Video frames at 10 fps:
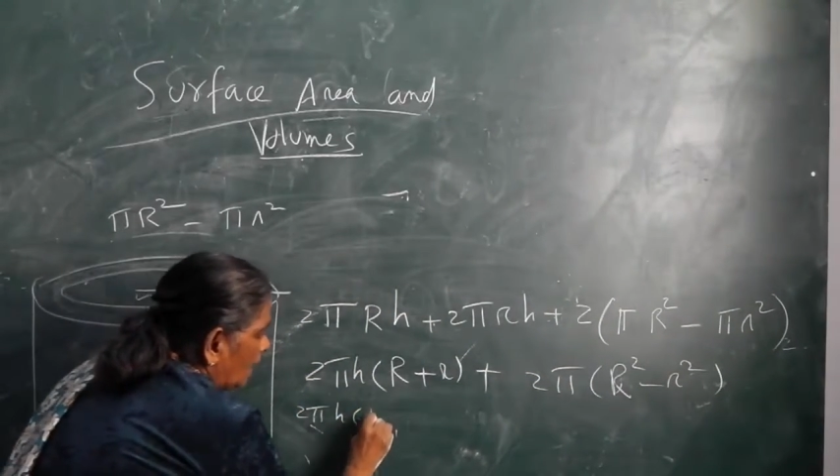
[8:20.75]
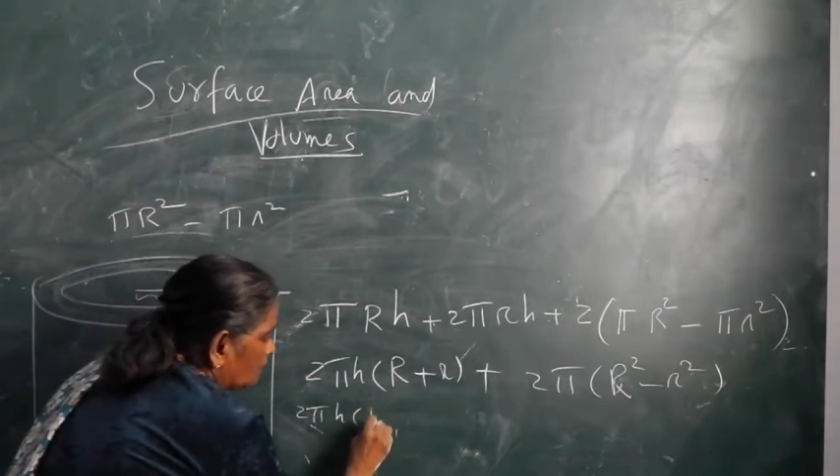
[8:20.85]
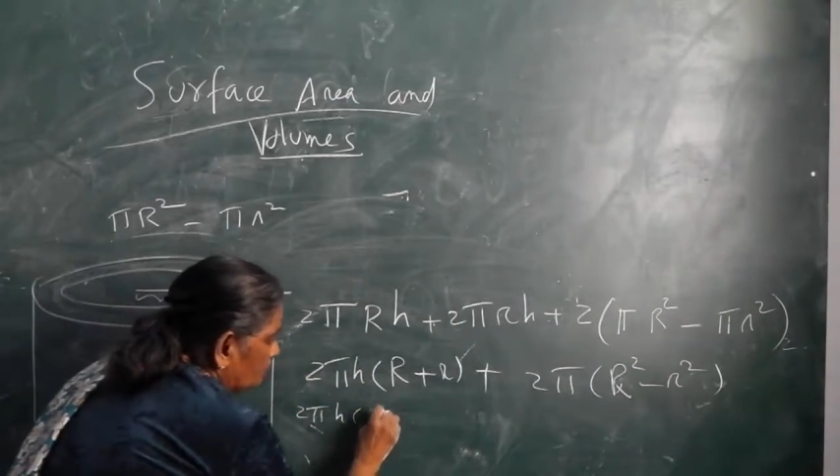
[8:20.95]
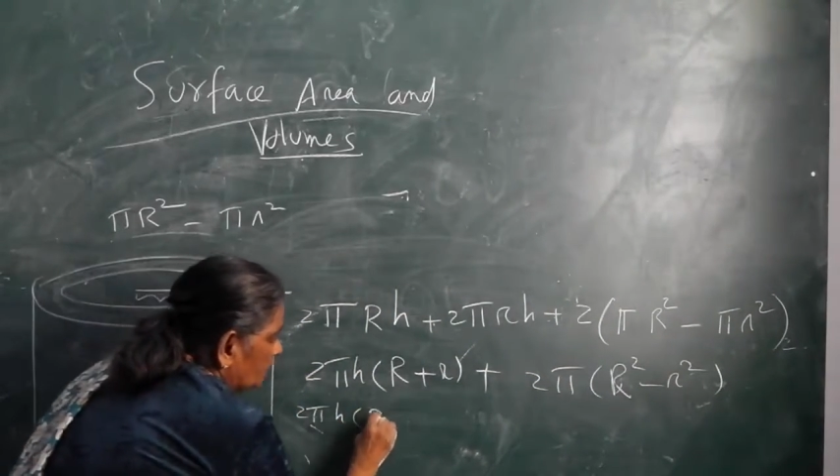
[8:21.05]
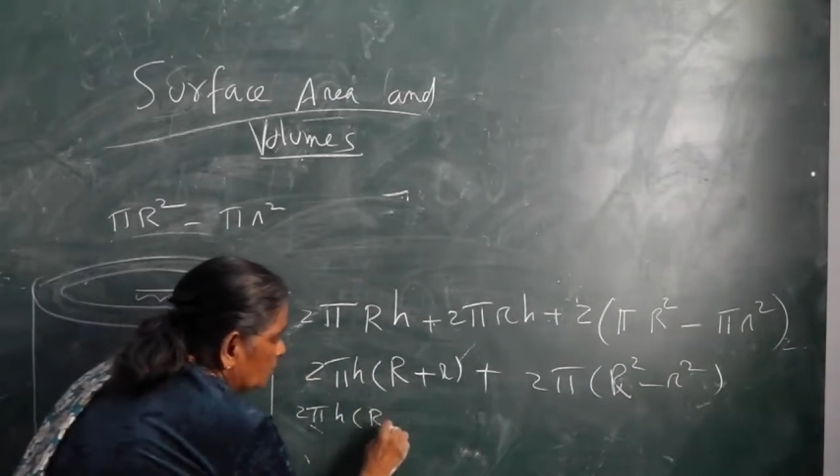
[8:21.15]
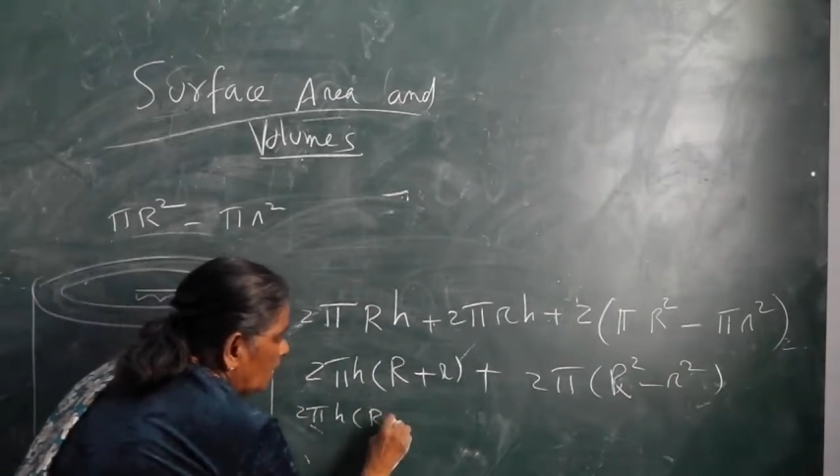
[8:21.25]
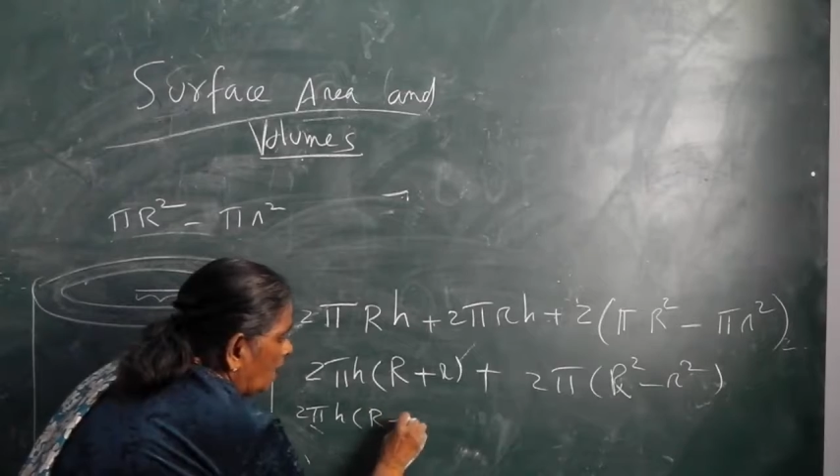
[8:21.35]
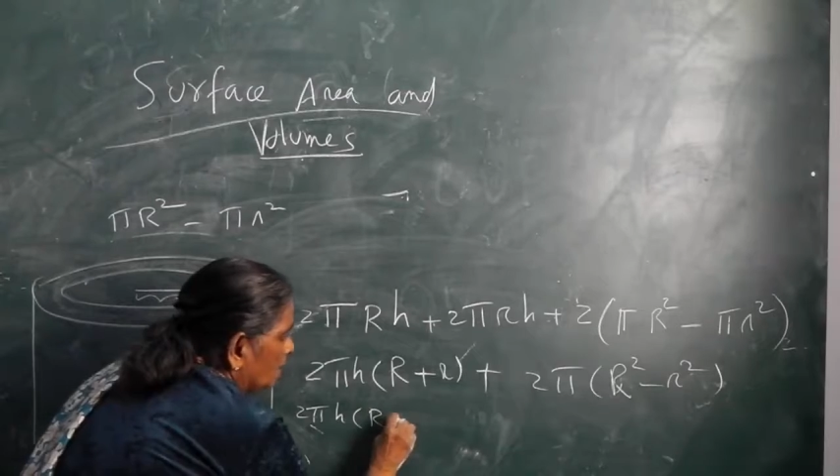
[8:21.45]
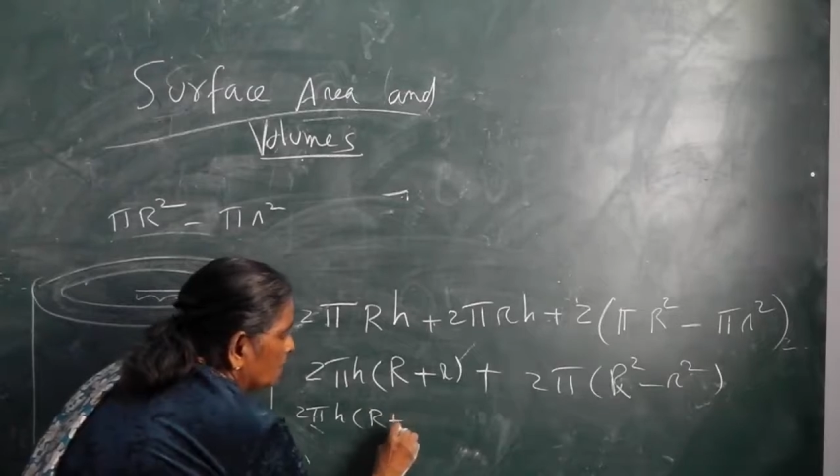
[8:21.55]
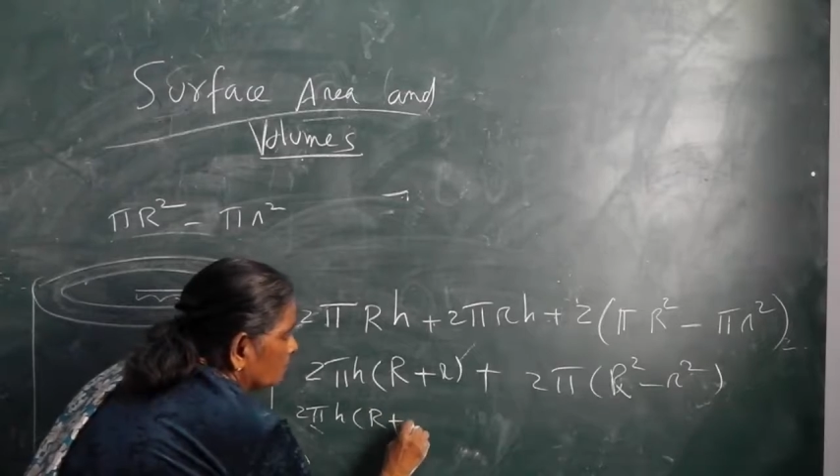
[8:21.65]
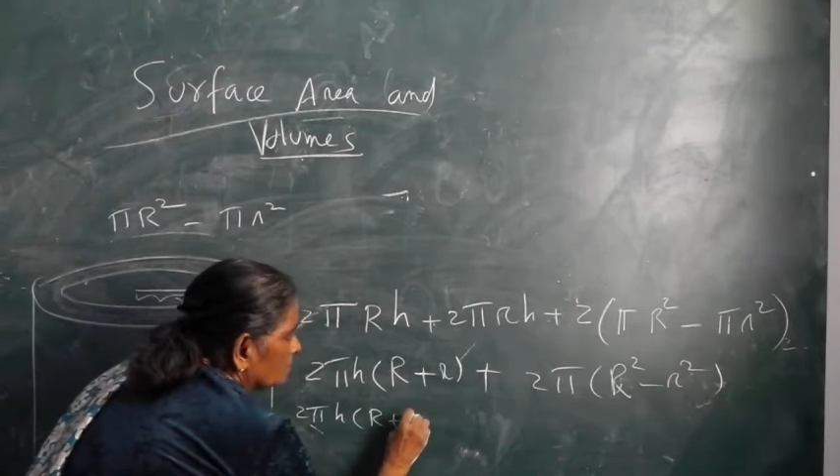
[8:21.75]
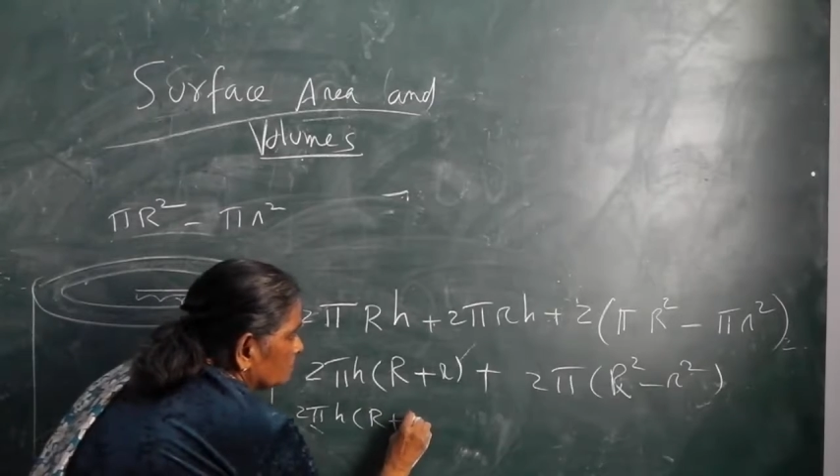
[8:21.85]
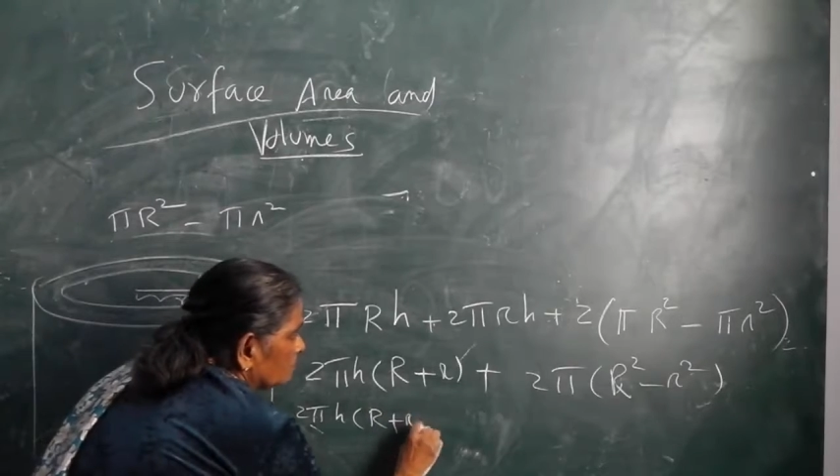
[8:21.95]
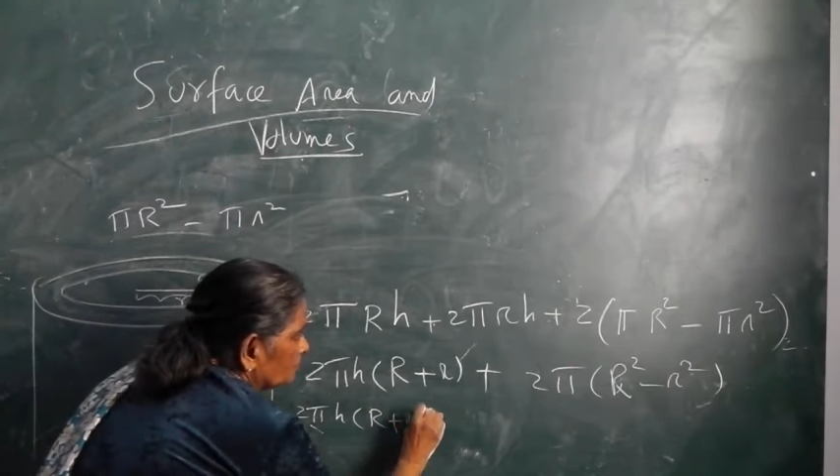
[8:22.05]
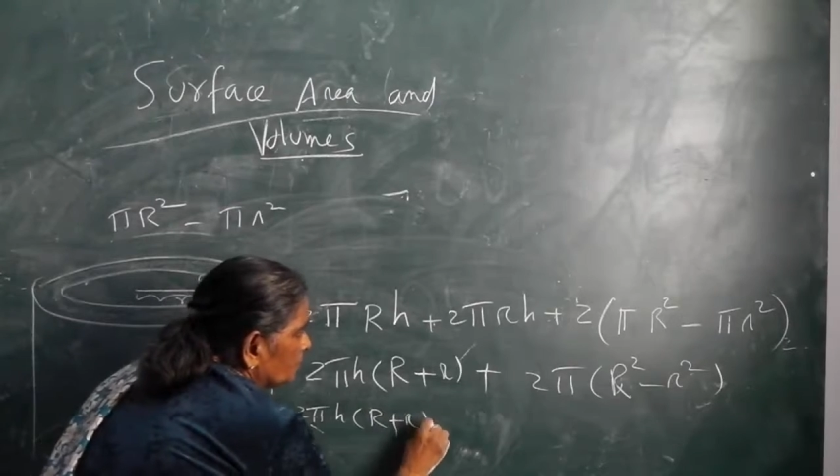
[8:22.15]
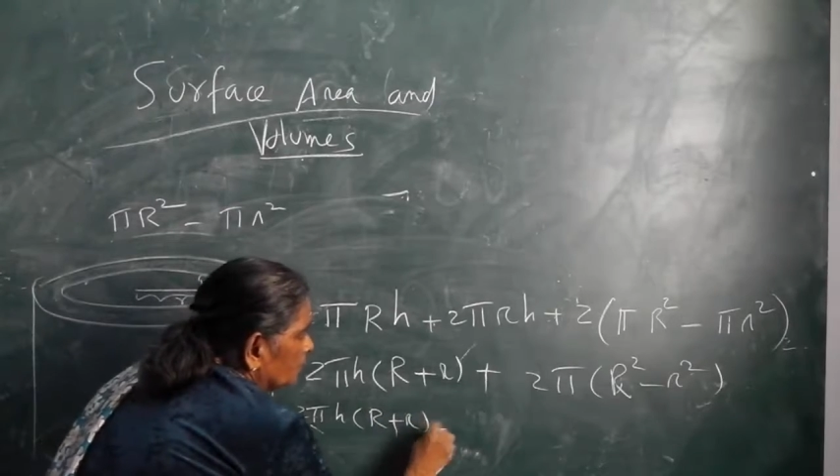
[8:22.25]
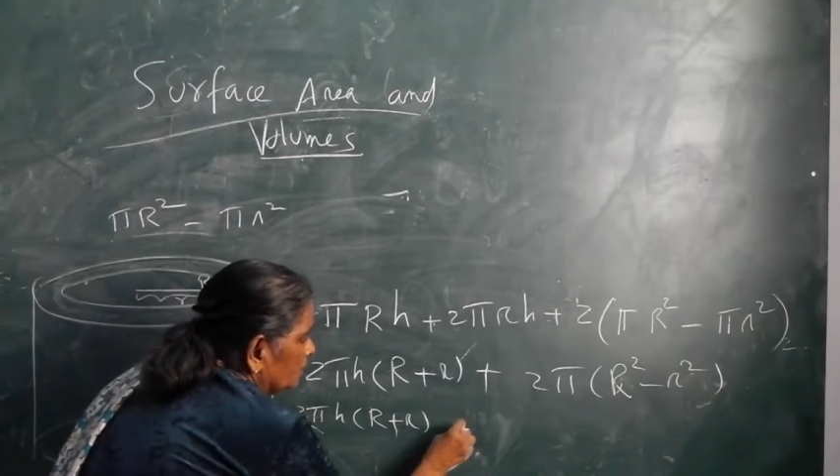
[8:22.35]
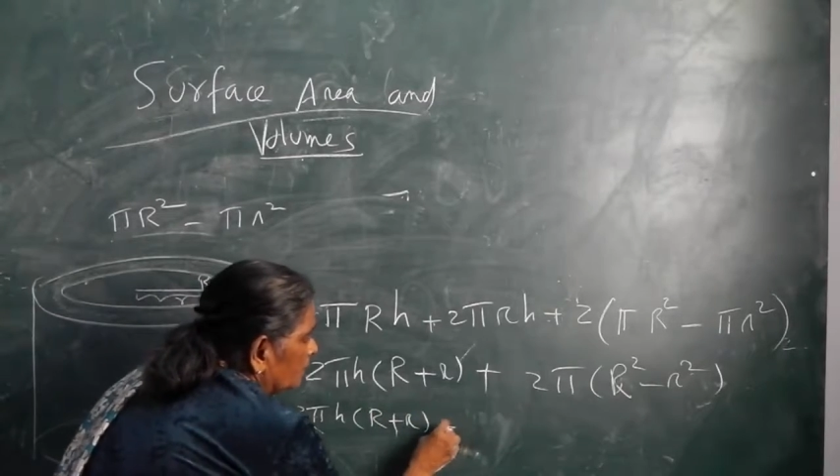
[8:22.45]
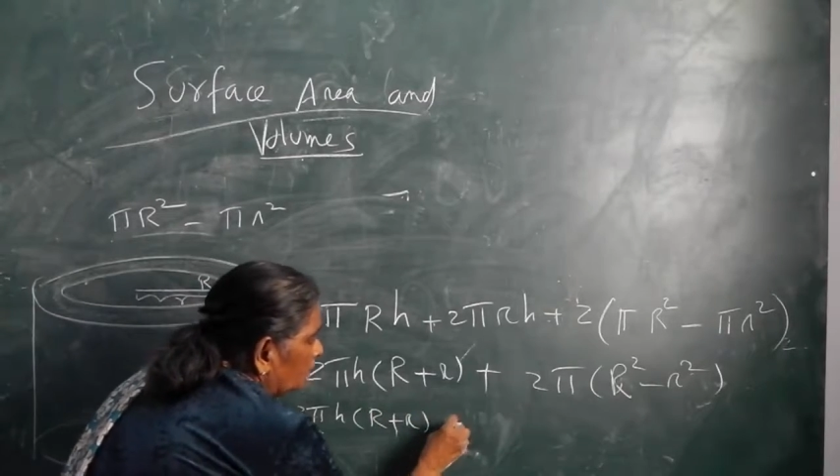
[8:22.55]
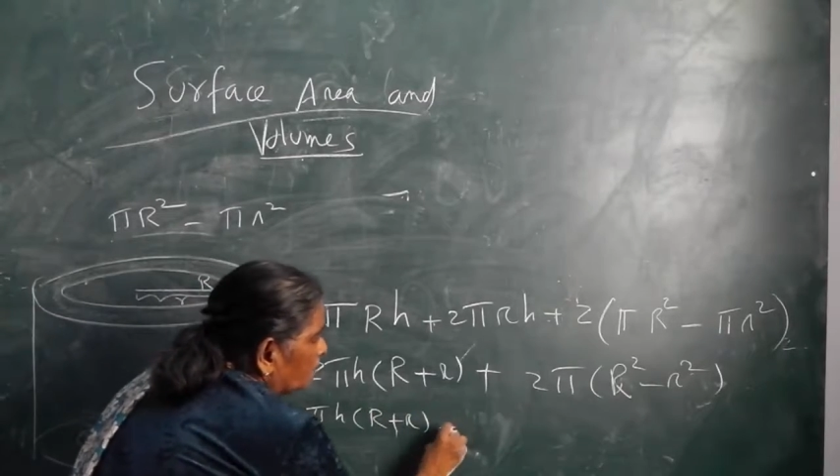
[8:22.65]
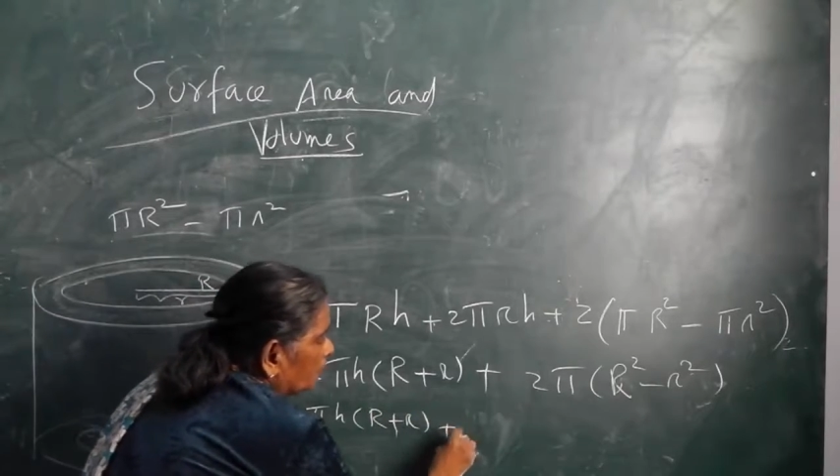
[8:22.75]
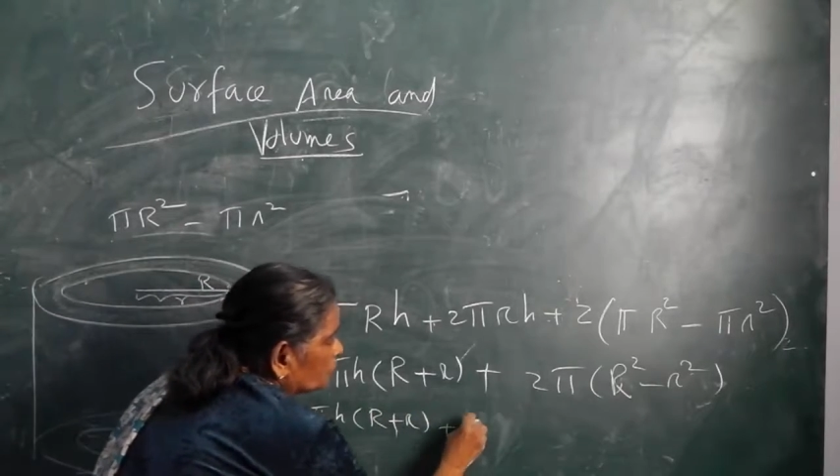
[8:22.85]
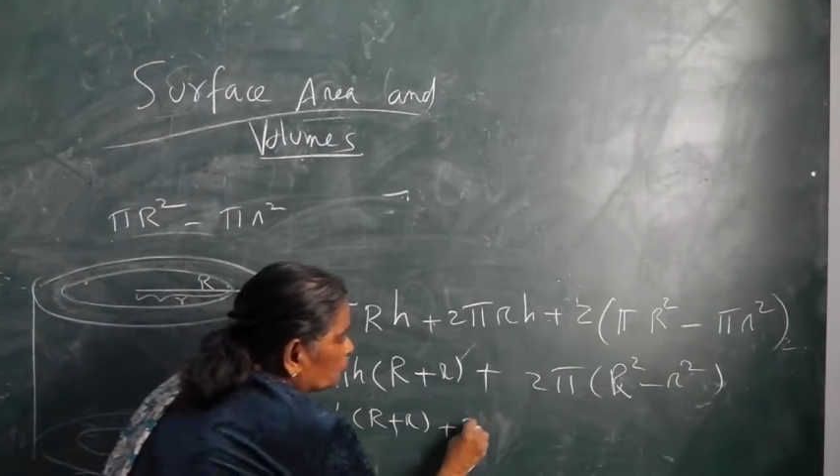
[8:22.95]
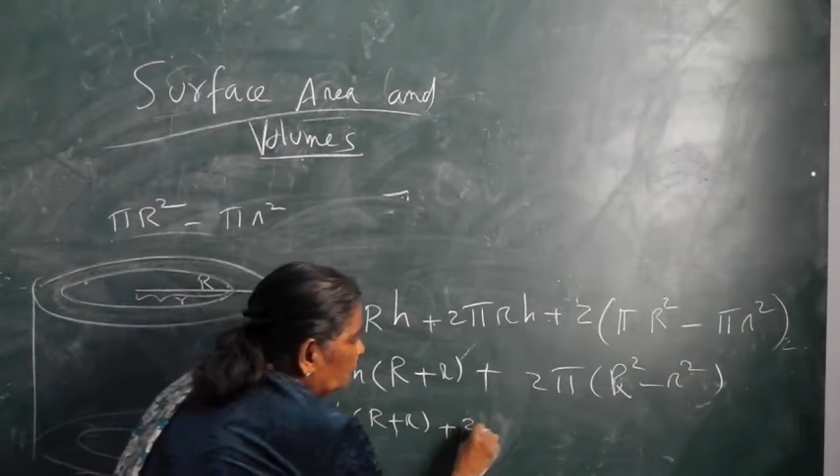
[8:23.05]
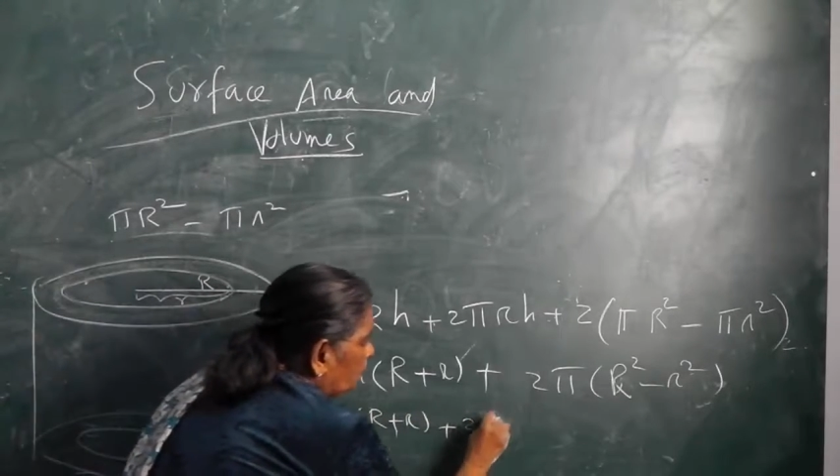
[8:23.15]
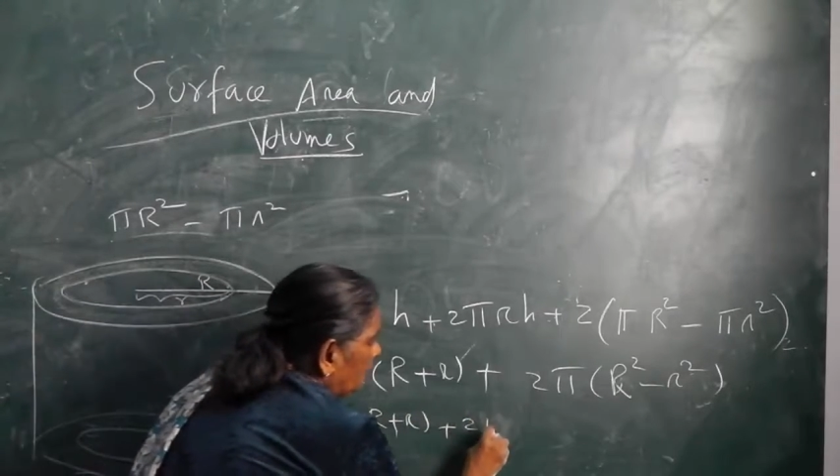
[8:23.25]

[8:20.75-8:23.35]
r plus r, plus 2